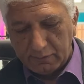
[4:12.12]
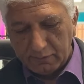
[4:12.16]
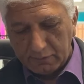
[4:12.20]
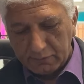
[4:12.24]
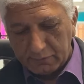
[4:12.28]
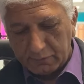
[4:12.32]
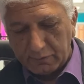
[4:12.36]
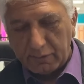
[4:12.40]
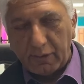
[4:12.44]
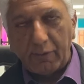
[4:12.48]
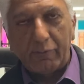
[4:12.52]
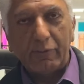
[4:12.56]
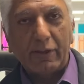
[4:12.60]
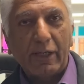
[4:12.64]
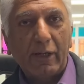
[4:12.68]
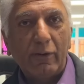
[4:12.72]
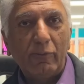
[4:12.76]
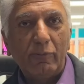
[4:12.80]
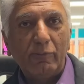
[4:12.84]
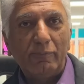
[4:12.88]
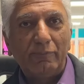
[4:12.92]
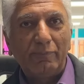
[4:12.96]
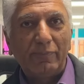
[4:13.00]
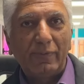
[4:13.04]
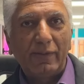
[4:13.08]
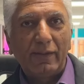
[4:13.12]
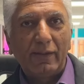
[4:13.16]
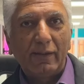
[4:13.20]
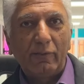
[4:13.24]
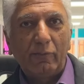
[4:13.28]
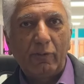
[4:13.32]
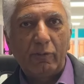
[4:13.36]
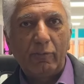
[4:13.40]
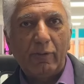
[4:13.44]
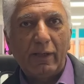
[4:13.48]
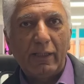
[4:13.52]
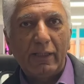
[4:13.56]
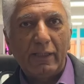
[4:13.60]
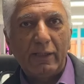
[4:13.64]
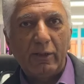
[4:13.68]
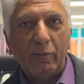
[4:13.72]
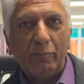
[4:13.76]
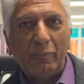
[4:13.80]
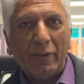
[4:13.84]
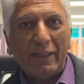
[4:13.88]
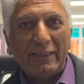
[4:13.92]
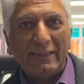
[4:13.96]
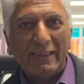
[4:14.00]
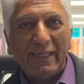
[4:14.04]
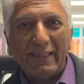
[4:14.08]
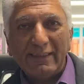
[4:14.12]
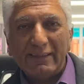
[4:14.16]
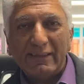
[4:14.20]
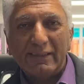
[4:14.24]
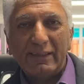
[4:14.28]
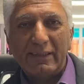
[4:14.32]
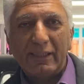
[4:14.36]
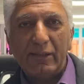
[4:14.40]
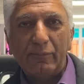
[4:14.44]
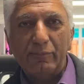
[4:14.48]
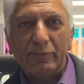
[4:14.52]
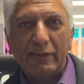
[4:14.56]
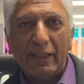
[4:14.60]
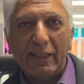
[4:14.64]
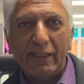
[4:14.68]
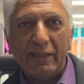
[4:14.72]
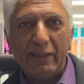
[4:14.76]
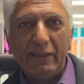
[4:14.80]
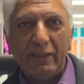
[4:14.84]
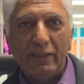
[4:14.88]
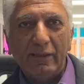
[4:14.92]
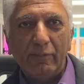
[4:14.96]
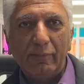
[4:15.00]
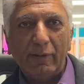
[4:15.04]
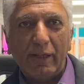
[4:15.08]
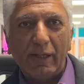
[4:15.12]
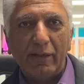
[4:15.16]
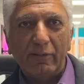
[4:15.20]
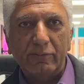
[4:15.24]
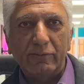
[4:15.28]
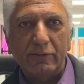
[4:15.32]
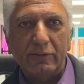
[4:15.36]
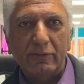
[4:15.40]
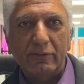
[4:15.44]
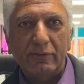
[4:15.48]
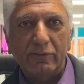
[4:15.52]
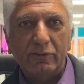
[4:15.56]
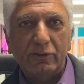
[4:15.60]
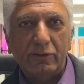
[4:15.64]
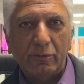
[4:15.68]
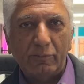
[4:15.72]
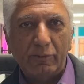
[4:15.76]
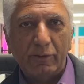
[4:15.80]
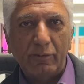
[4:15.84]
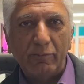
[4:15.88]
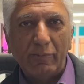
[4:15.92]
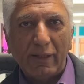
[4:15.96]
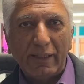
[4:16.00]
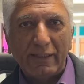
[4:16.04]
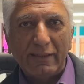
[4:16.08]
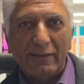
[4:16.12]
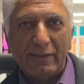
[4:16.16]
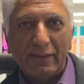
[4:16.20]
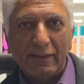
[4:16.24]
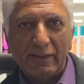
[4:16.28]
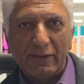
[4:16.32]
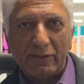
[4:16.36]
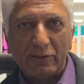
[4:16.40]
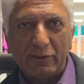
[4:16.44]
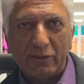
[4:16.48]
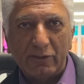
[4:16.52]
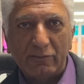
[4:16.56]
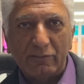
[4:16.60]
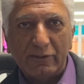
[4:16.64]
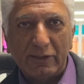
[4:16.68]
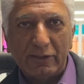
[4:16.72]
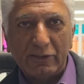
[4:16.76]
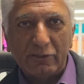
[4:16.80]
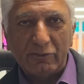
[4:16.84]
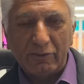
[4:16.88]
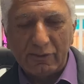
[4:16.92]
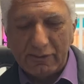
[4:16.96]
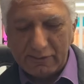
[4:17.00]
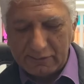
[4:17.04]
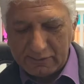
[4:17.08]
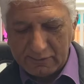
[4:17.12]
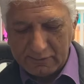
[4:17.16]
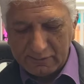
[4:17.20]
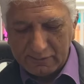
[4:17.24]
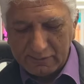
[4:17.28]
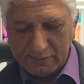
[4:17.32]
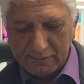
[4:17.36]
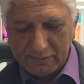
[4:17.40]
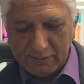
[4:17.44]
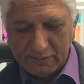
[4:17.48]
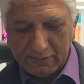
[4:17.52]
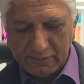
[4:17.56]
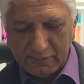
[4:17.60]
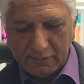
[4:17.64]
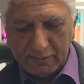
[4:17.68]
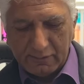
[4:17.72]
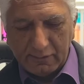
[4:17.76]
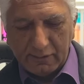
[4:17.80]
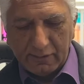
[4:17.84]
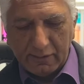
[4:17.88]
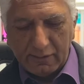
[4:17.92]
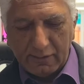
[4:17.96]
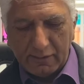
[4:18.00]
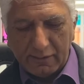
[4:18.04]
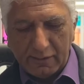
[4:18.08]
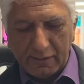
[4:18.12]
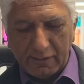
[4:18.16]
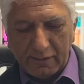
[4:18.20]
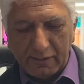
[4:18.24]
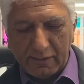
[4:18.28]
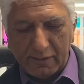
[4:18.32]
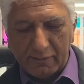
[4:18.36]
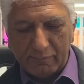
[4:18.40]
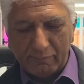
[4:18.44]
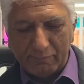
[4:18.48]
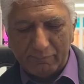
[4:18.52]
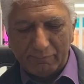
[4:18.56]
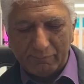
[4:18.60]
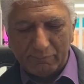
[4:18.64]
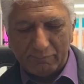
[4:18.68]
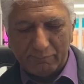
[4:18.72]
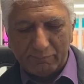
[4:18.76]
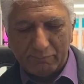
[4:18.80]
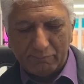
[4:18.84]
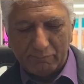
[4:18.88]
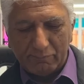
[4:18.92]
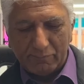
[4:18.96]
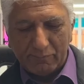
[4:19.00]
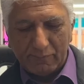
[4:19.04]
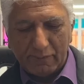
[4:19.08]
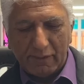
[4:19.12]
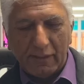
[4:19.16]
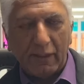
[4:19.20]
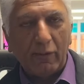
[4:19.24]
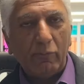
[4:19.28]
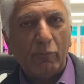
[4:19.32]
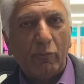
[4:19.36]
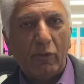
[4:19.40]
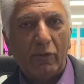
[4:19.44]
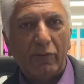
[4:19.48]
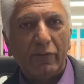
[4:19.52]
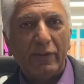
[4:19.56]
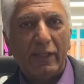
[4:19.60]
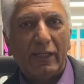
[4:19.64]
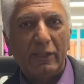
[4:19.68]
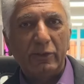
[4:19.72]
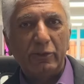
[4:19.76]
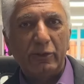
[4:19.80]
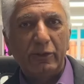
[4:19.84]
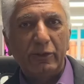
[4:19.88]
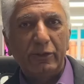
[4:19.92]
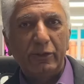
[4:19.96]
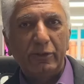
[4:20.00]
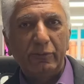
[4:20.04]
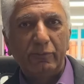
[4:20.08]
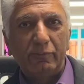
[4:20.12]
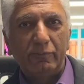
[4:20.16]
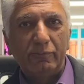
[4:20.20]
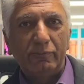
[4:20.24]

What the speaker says: So there we go, one of our little pet hates, as I keep saying, about some of the main dealer service histories and what they actually do.